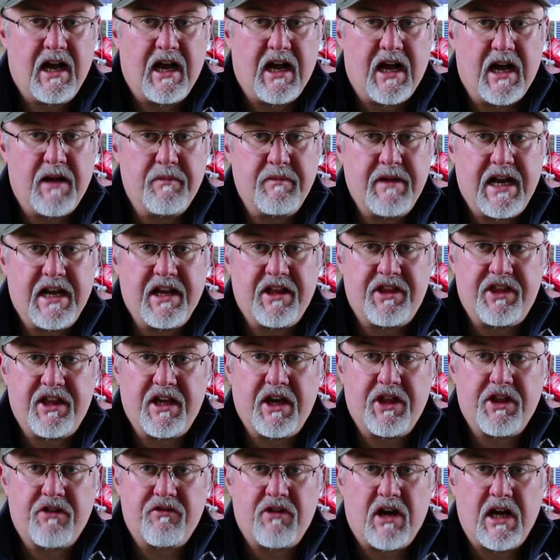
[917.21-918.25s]
any of
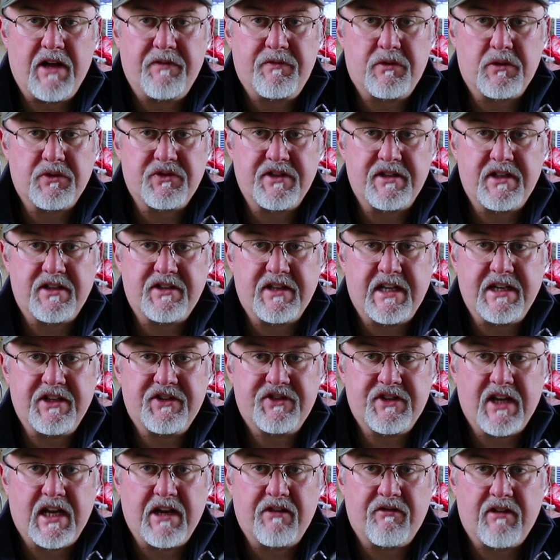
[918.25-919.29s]
the other rifles in the
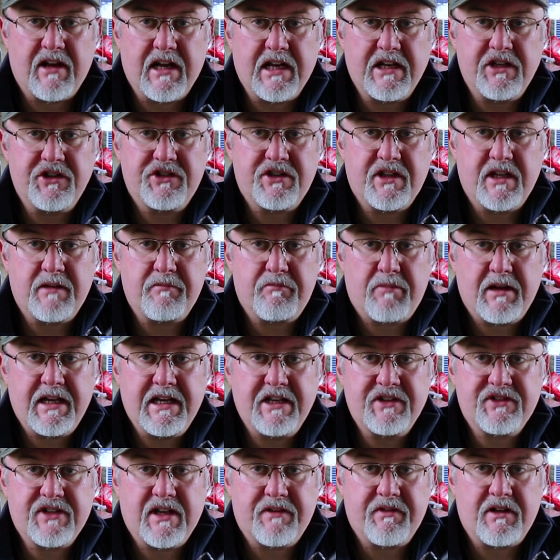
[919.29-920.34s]
Daystate range, then
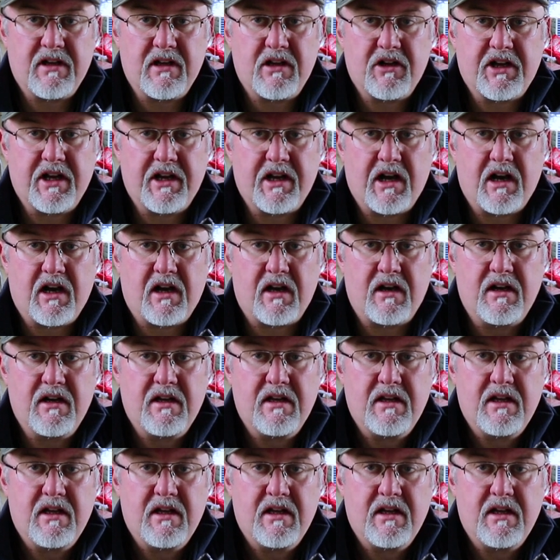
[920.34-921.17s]
please have a look at our